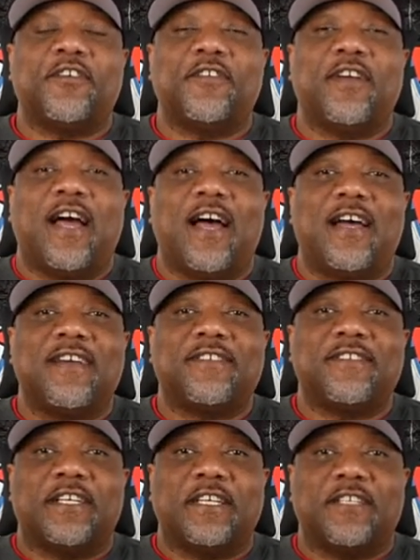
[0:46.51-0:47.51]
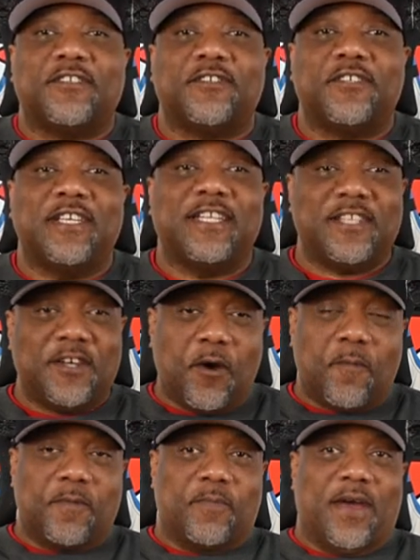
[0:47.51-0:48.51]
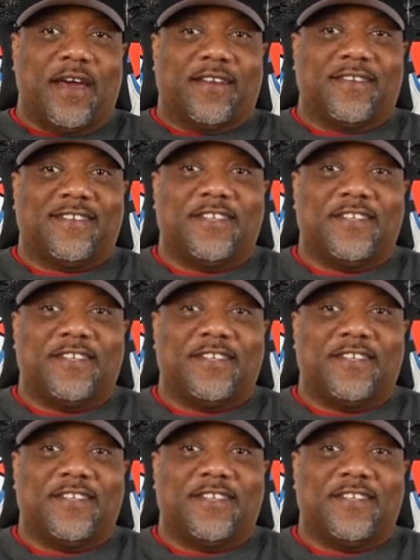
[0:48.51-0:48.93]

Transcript: you guys uh, so you can get to know me better.